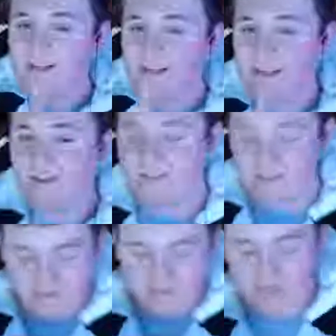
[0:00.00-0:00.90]
like
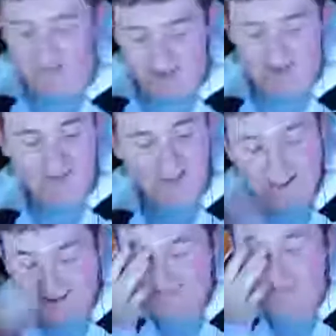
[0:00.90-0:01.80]
the set like
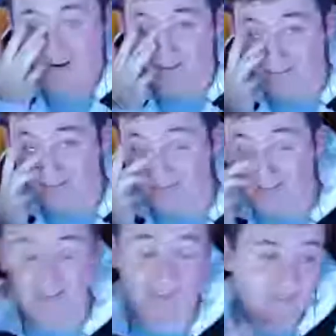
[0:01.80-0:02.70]
bar of,
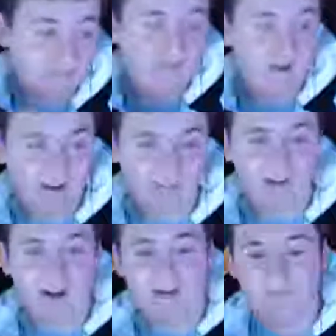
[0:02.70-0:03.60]
like, rod
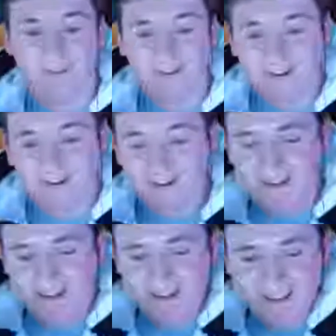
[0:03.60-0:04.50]
of copper
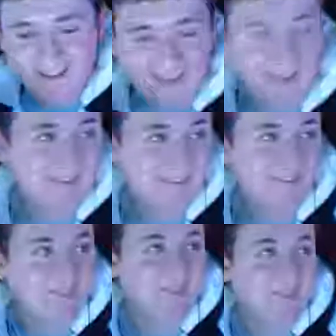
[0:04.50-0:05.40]
as
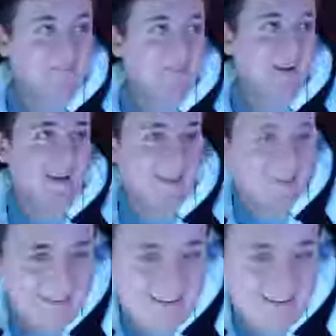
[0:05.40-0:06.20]
it was spinning.